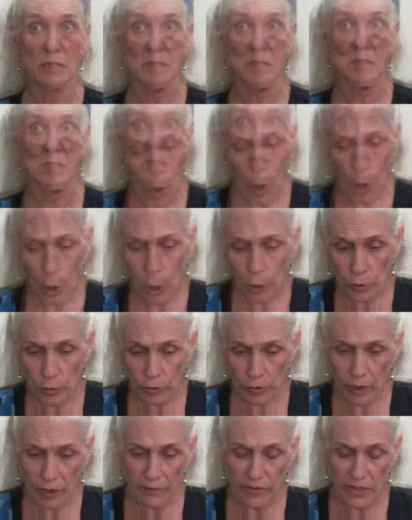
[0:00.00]
All
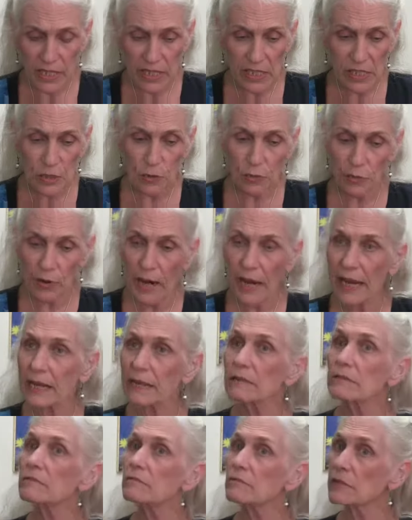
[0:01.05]
of these great
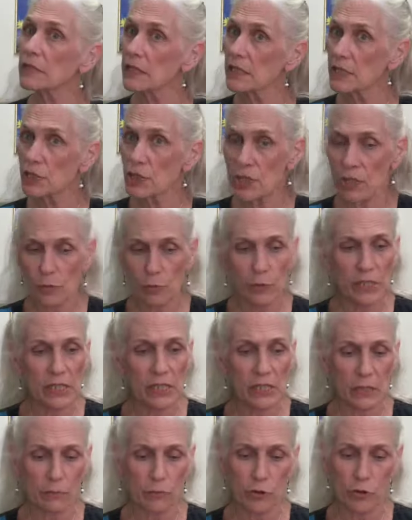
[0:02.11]
religious
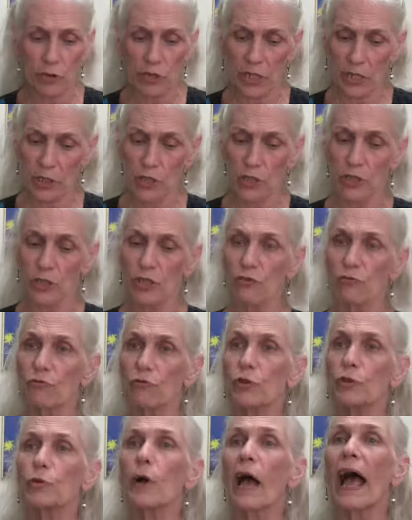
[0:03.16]
wisdom traditions
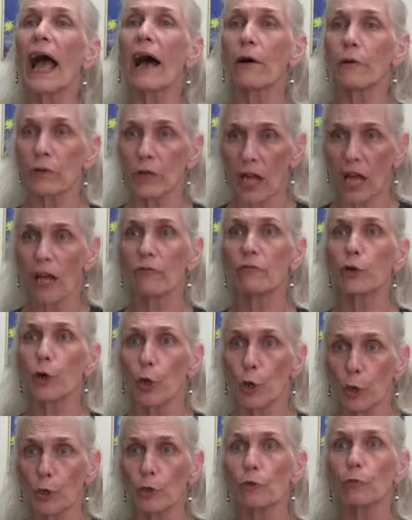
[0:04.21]
grew out of
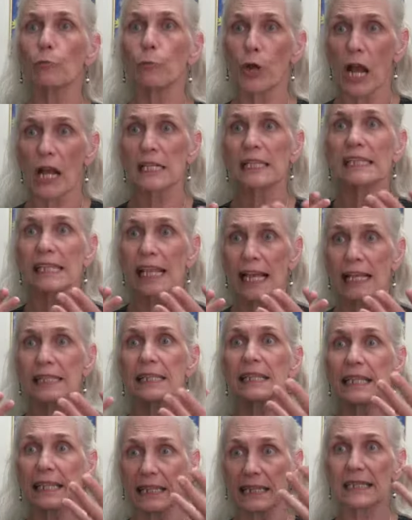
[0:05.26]
earth
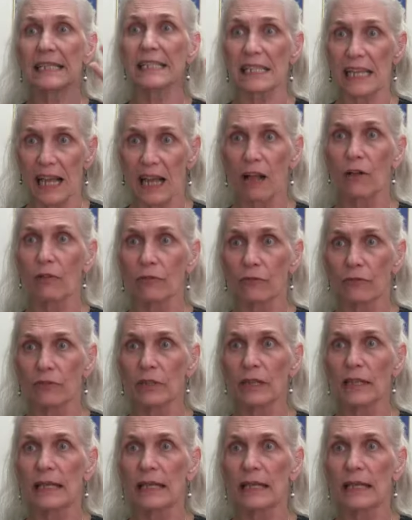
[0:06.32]
process itself.